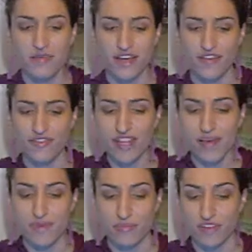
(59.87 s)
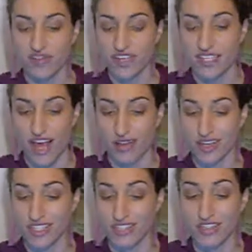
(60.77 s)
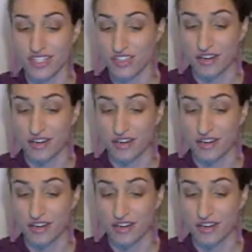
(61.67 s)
but I feel like my previous outlet didn't